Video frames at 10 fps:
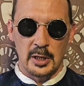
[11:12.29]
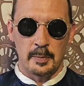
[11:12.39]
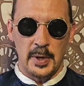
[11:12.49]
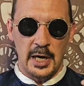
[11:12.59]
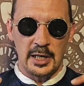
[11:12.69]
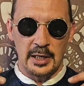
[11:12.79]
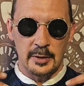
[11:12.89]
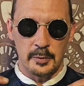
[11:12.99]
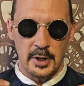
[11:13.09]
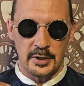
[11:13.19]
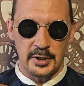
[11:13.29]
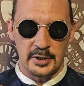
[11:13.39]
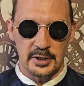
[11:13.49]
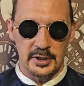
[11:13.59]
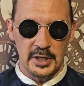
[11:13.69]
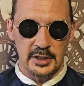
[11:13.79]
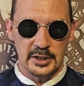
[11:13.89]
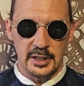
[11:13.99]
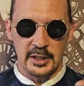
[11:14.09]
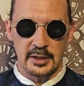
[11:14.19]
packing the breath into the
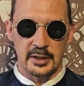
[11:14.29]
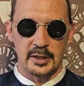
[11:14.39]
dantian,